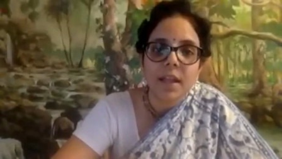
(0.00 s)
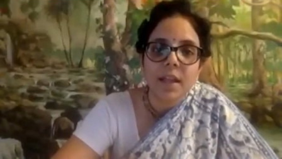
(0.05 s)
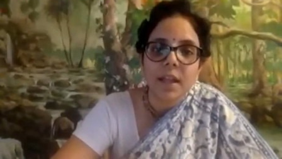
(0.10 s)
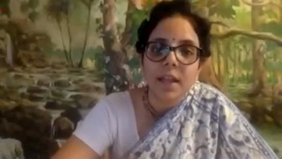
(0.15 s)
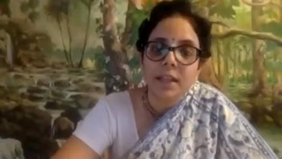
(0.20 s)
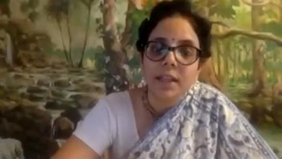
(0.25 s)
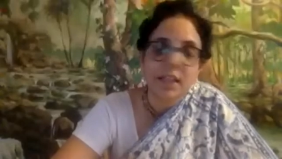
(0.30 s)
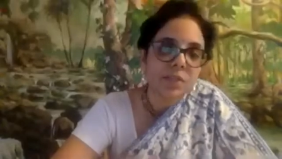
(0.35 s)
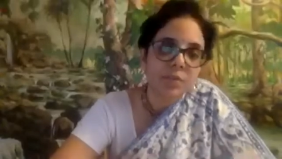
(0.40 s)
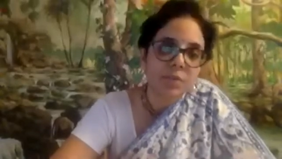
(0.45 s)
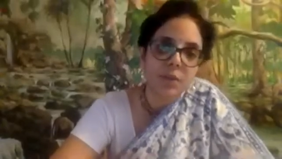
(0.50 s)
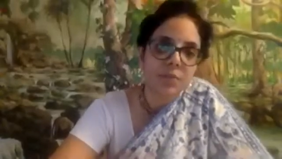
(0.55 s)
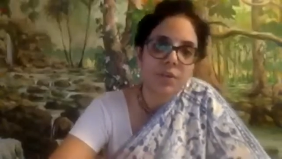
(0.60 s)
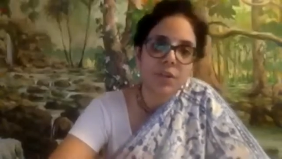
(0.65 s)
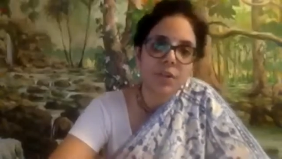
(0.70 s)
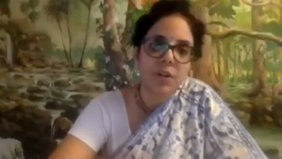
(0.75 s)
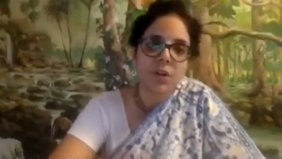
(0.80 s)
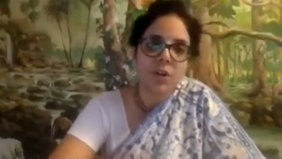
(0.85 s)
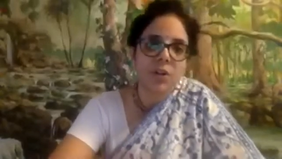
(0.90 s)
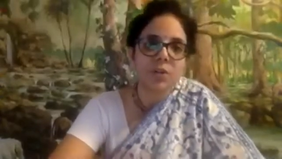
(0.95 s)
and that's what
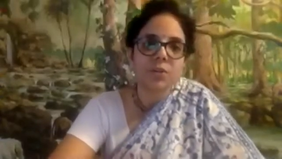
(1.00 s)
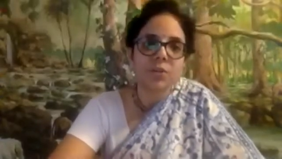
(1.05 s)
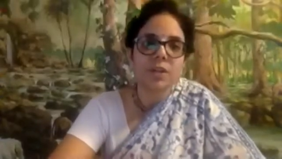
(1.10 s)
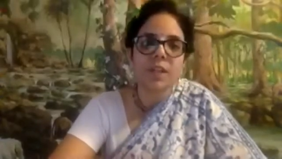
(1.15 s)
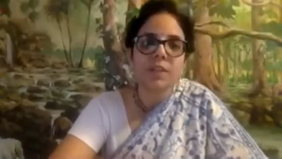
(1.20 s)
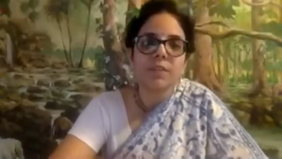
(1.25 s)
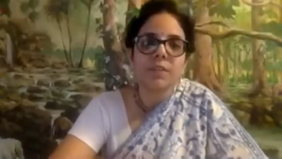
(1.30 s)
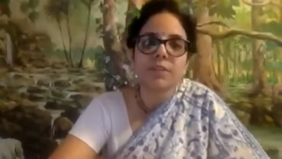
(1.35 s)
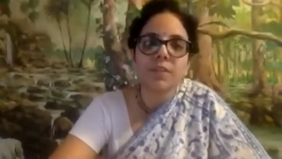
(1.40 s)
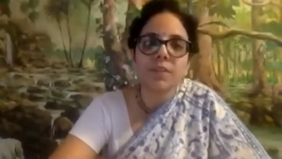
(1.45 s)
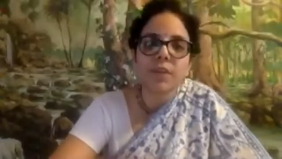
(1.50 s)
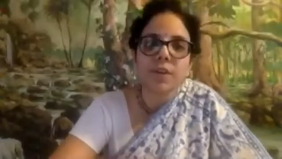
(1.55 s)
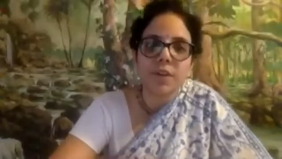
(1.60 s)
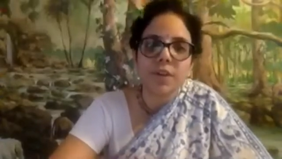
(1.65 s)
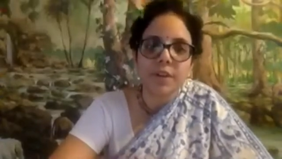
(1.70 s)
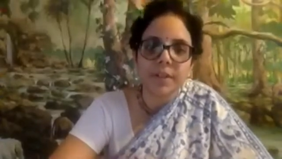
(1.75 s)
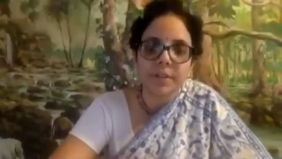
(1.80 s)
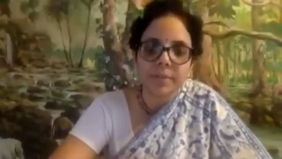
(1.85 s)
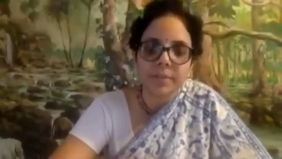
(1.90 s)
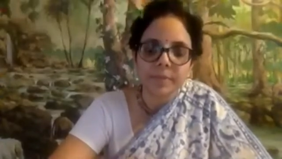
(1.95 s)
we are all looking
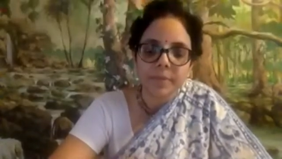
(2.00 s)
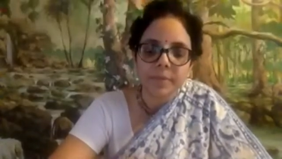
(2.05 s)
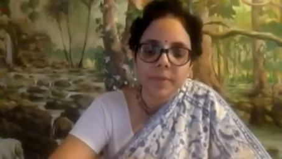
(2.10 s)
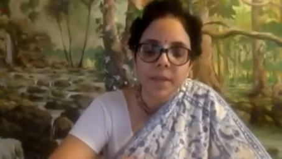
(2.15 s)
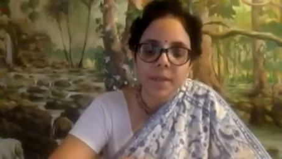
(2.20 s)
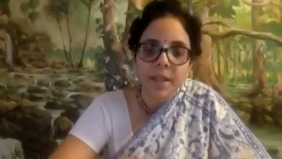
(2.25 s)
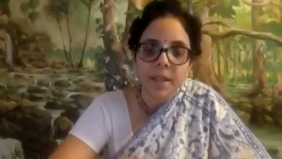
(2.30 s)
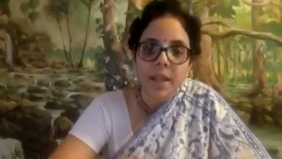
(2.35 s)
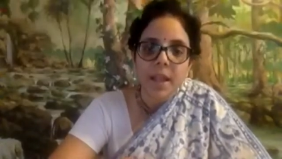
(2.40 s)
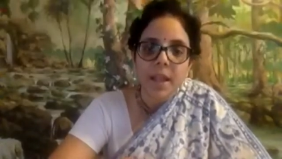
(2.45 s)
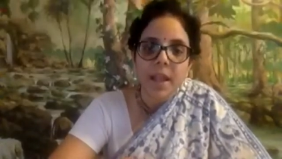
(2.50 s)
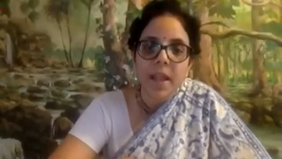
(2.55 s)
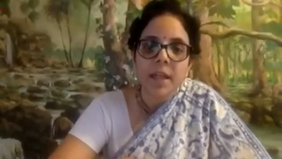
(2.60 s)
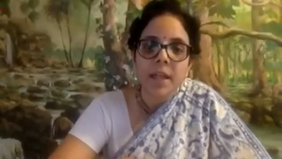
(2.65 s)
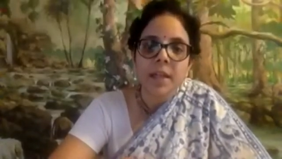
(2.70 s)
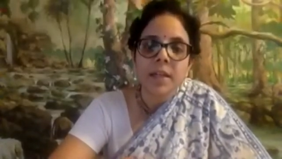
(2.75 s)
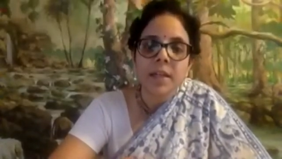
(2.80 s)
for. And